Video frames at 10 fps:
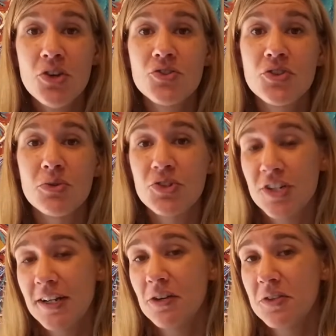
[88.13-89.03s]
So
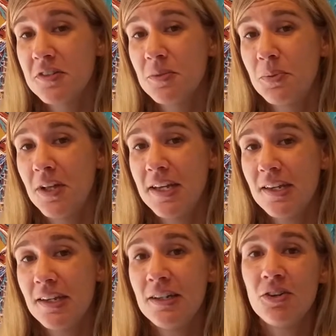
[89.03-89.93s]
check out the supply
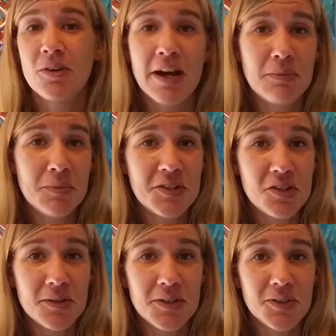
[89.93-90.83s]
kit, grab the
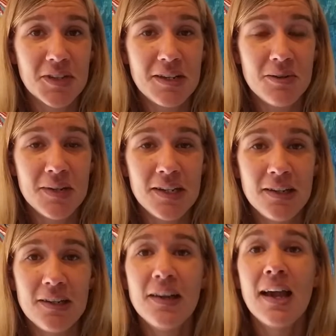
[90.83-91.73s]
materials that you
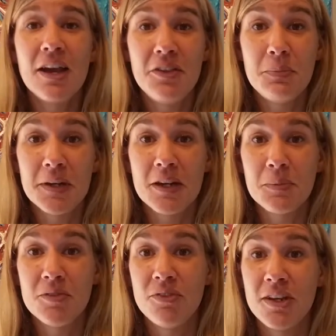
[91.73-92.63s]
need, and then pick
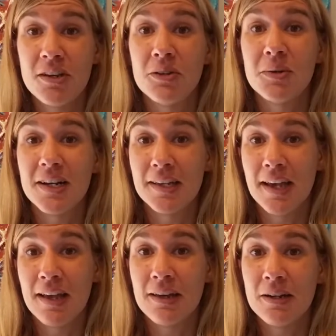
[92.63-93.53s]
up the video
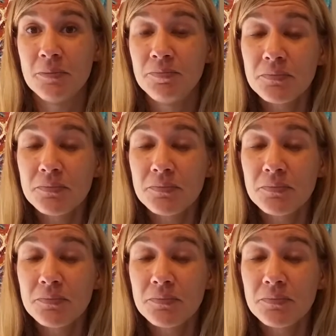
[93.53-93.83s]
again.